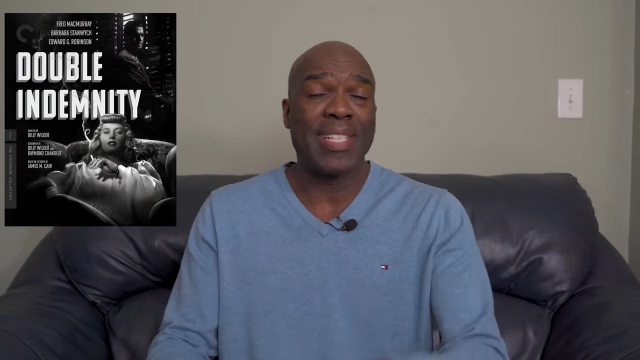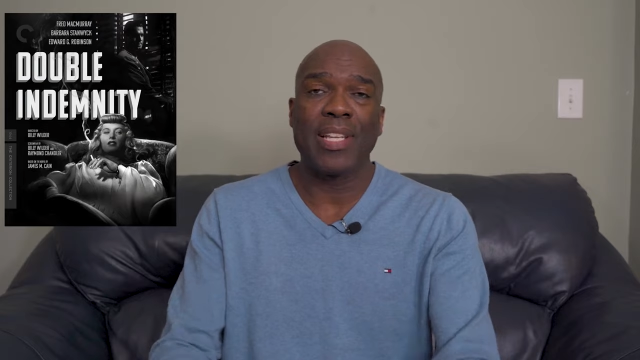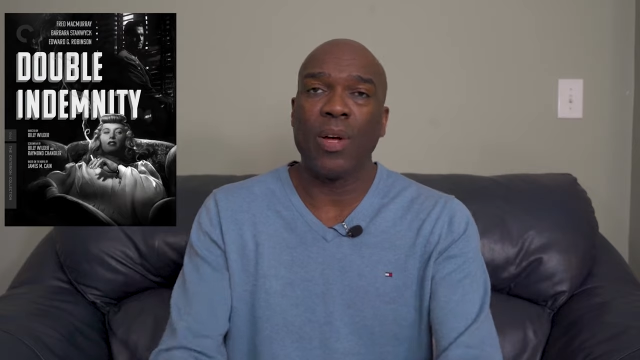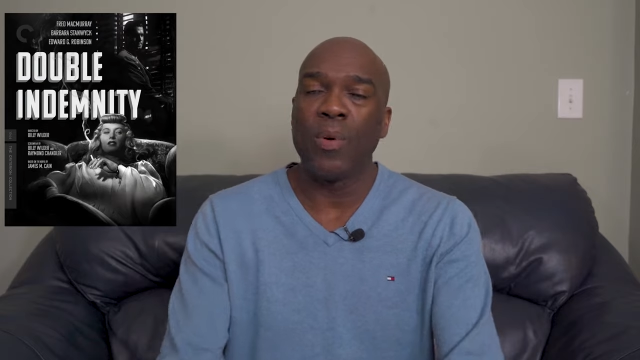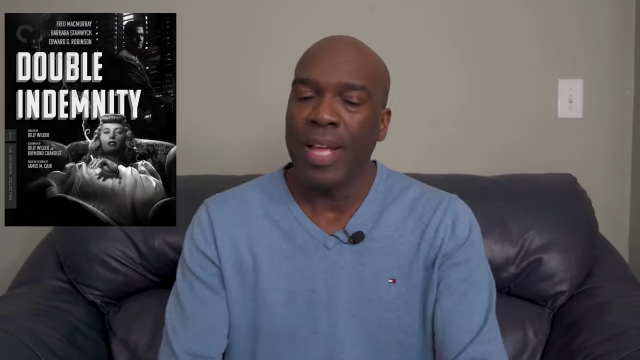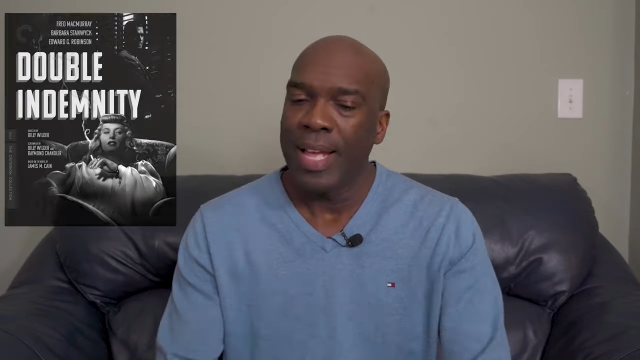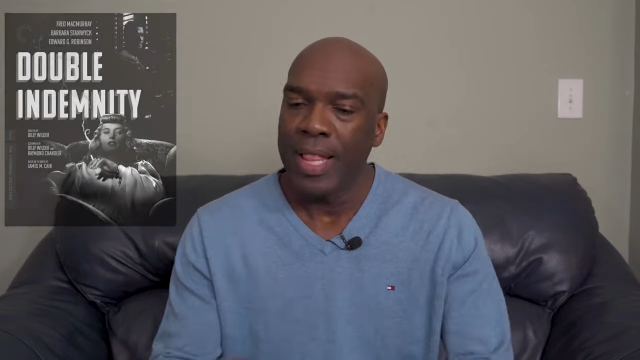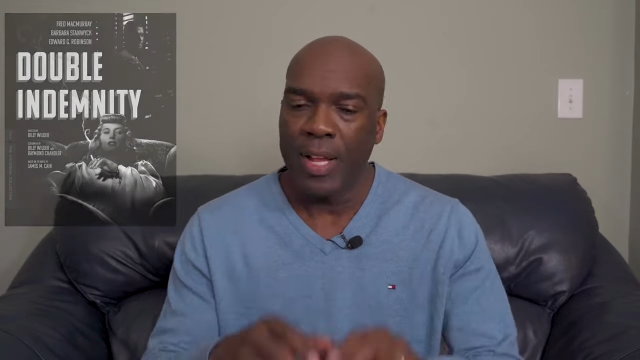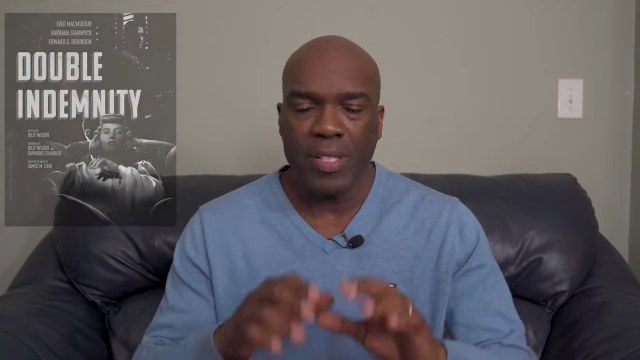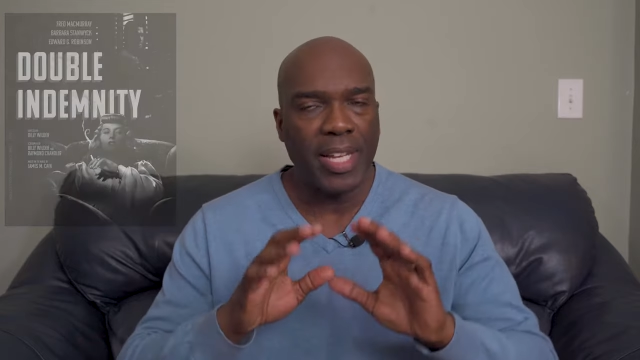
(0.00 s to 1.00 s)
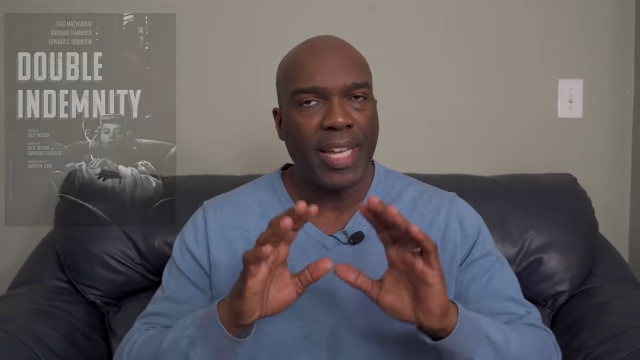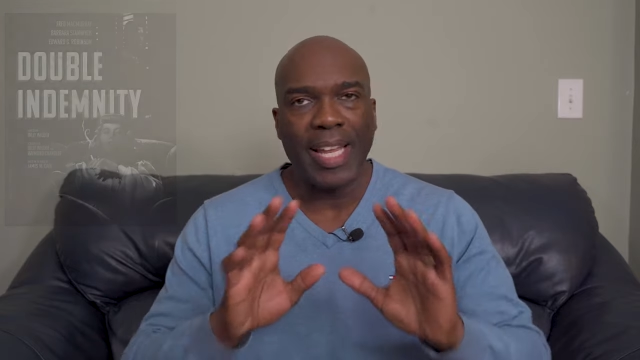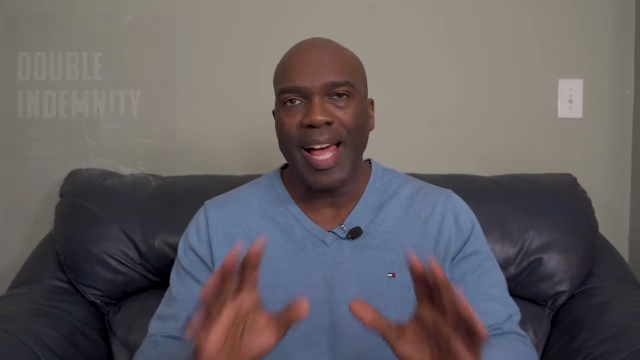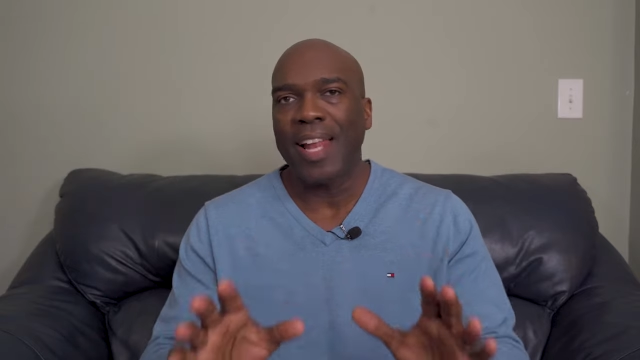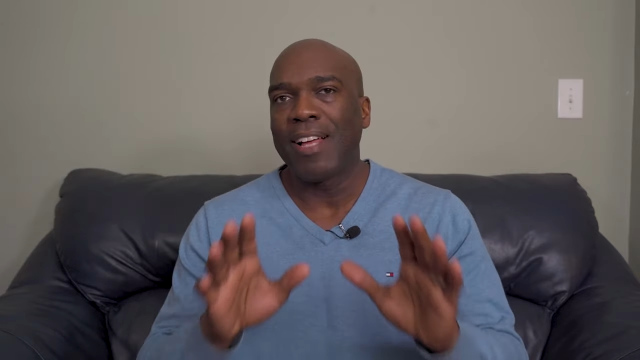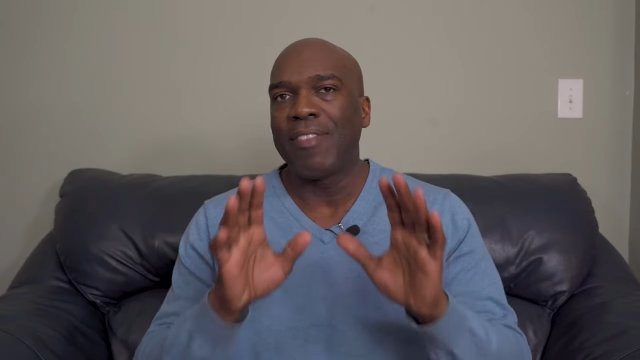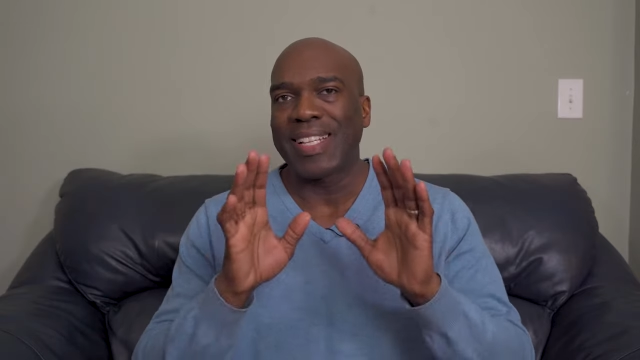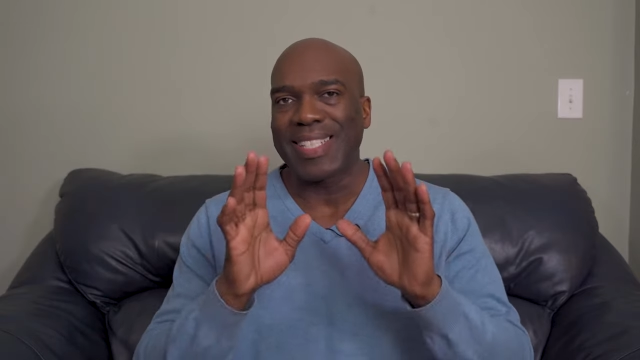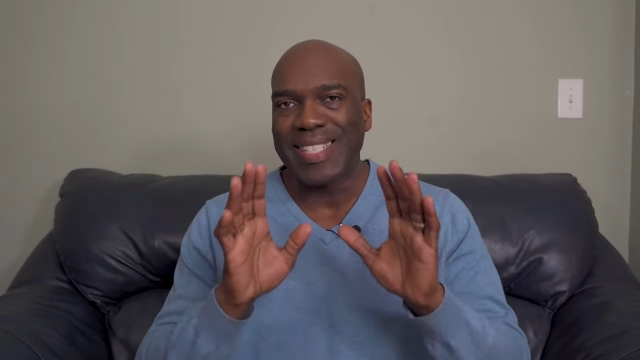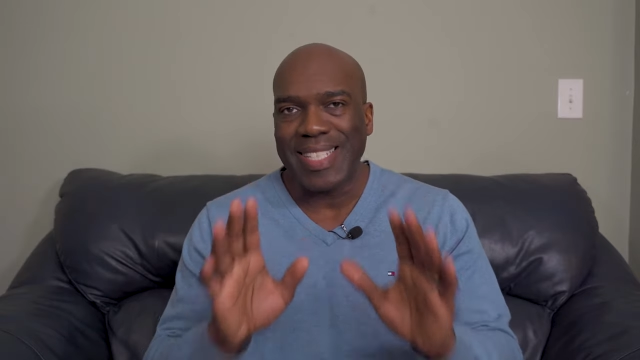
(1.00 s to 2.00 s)
So there's a lot of
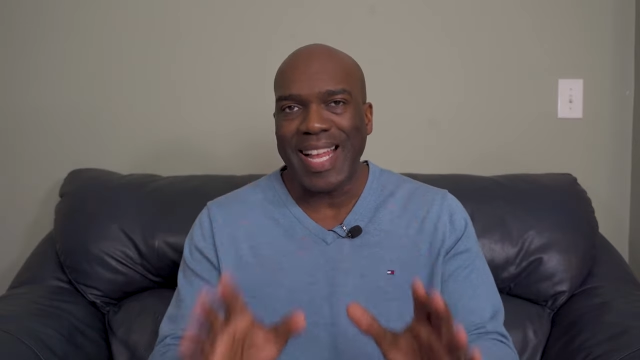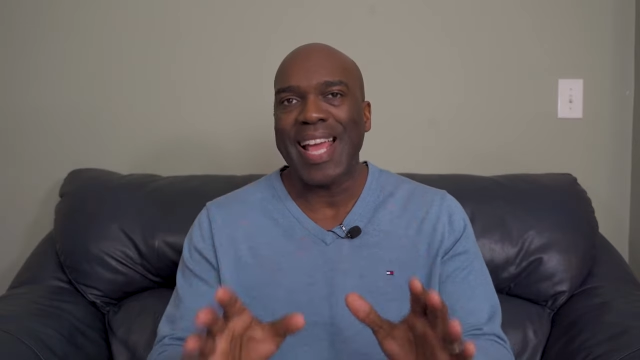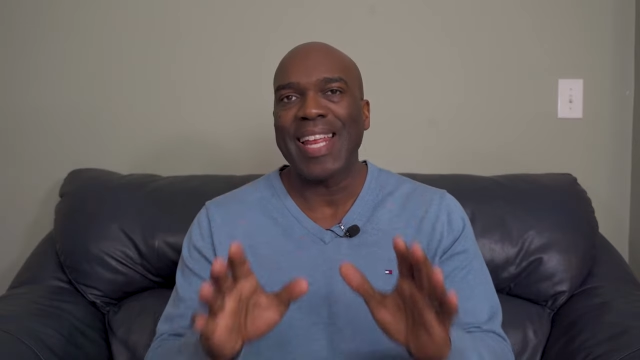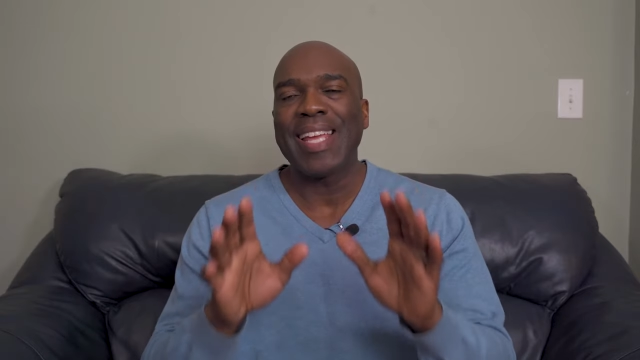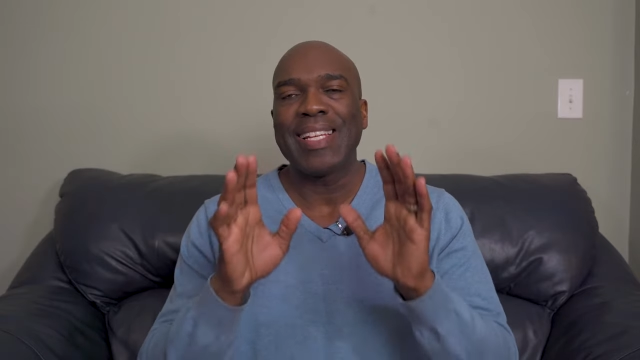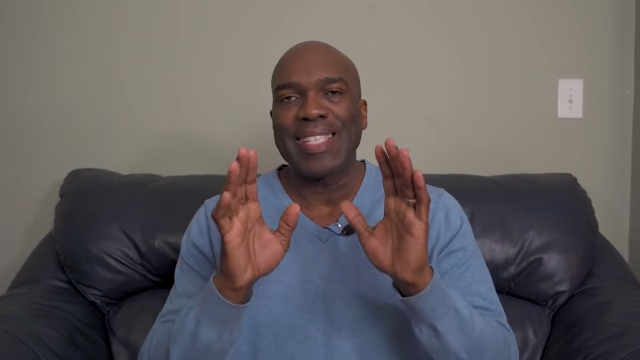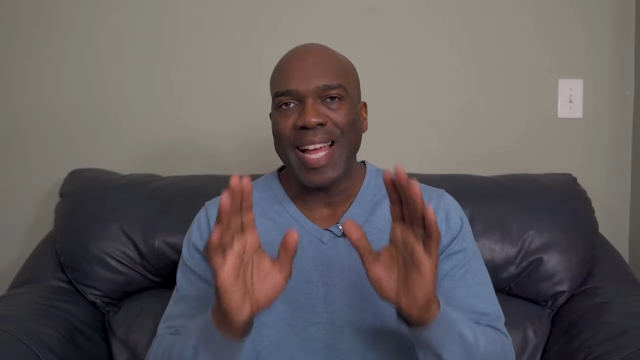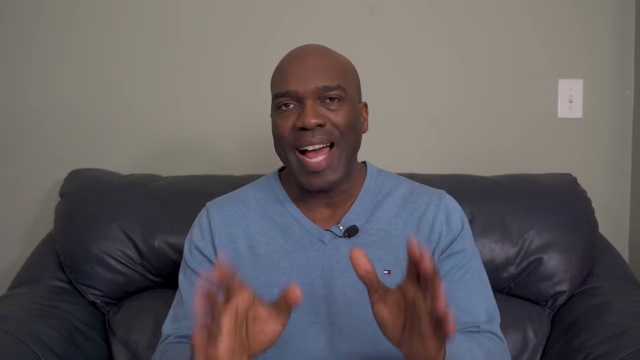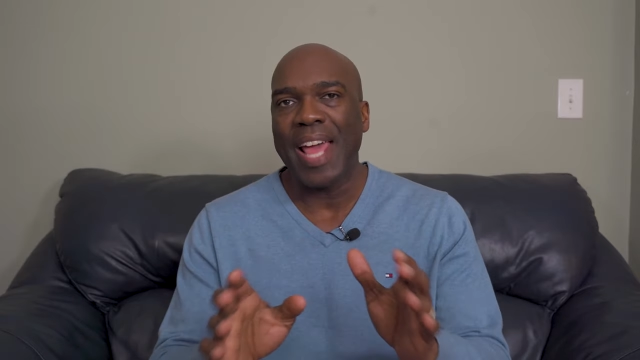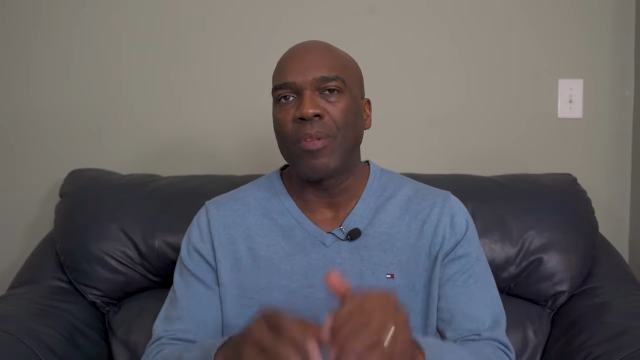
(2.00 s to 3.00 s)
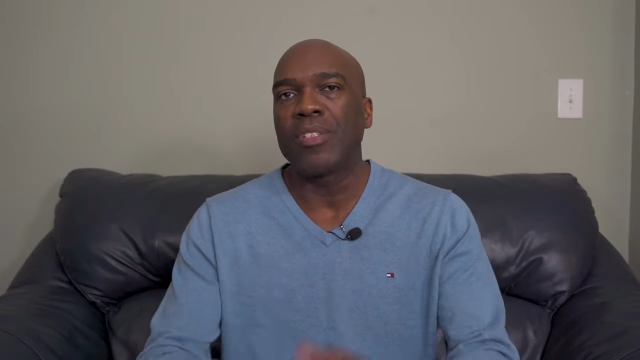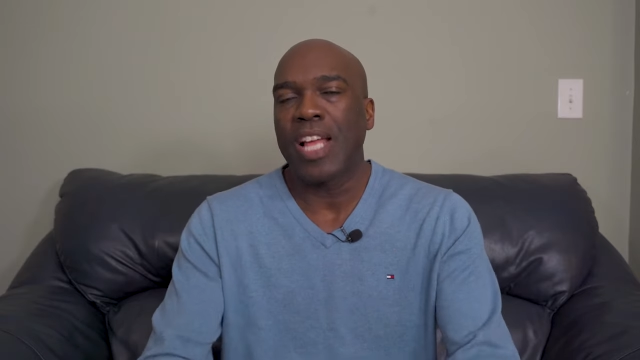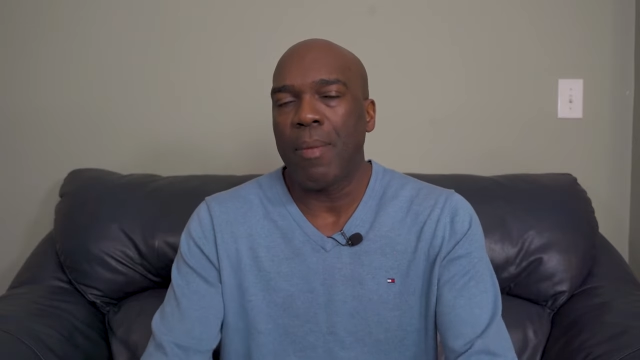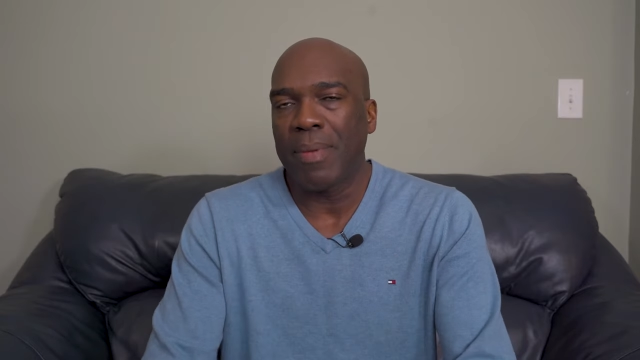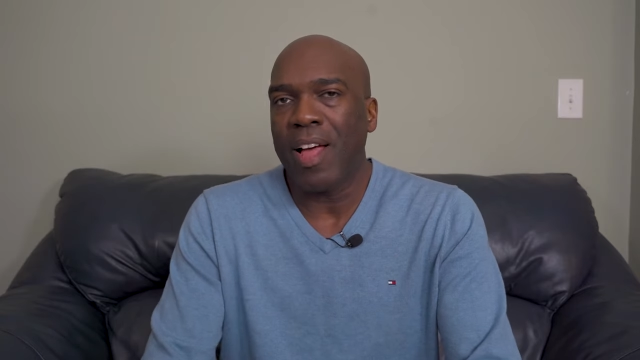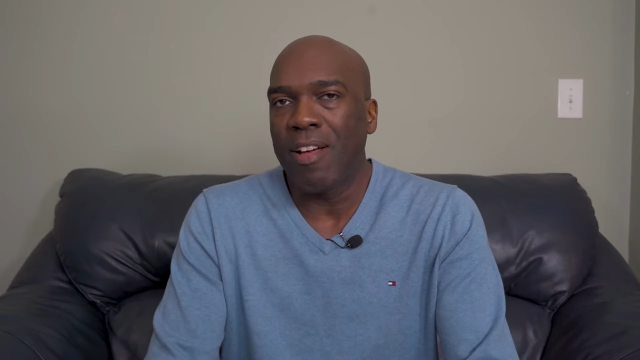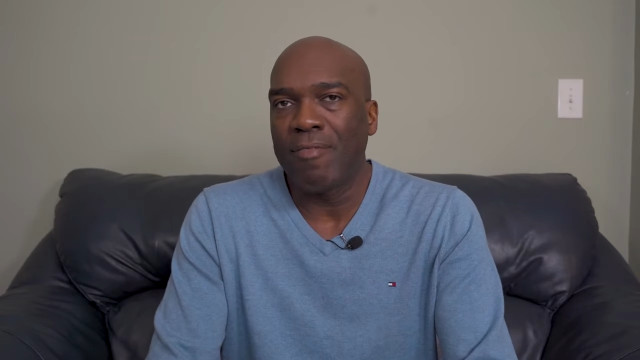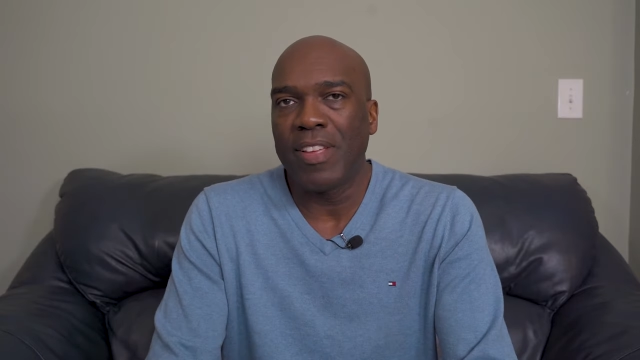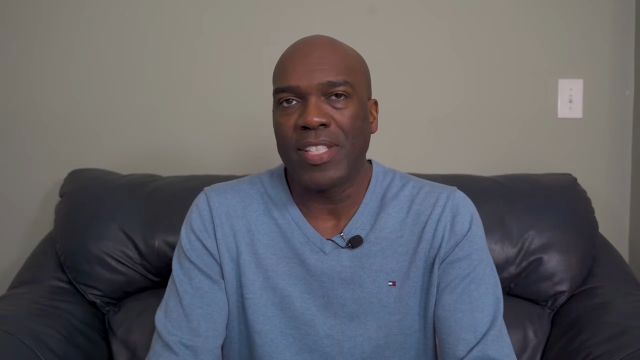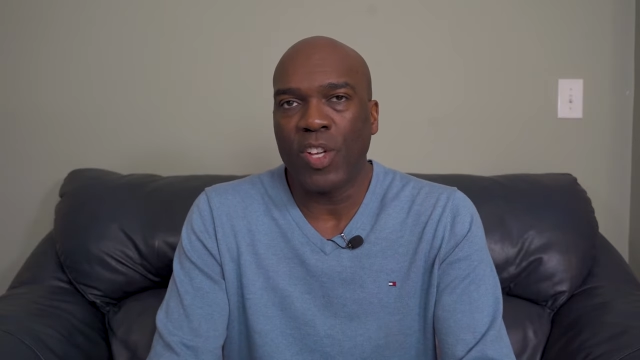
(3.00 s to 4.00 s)
exciting titles coming out on
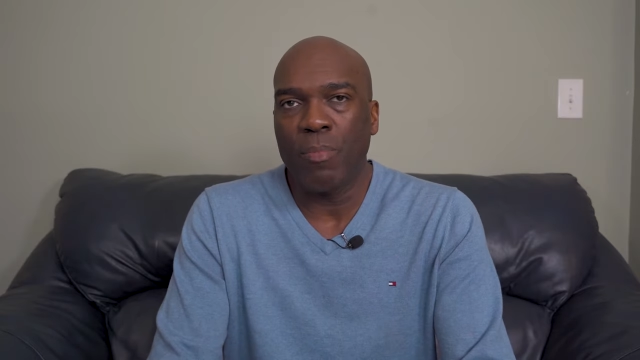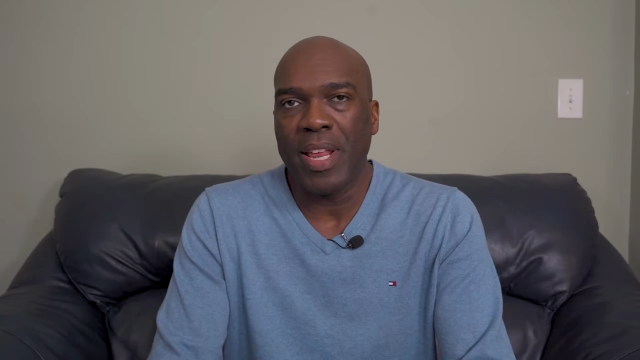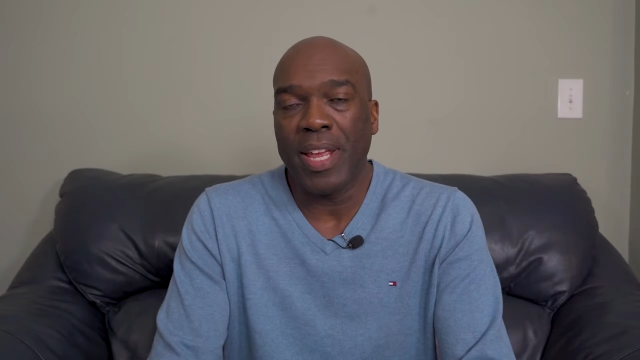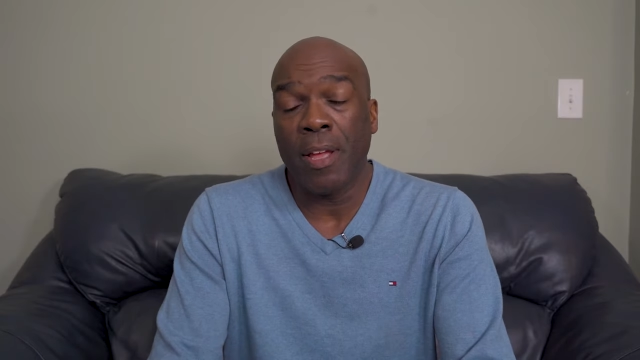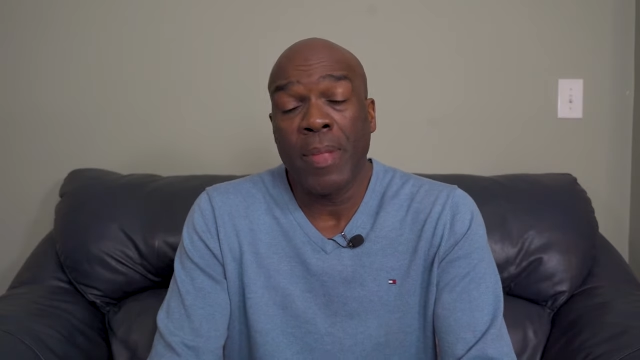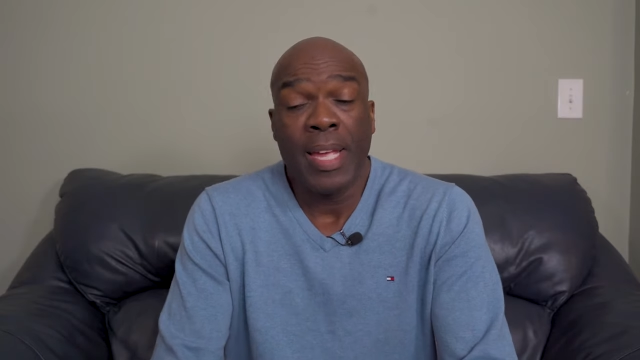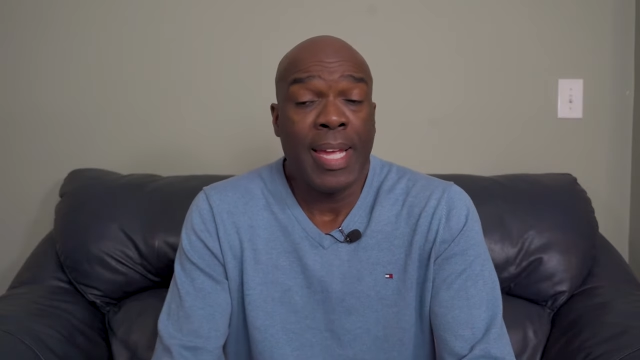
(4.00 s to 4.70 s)
physical media.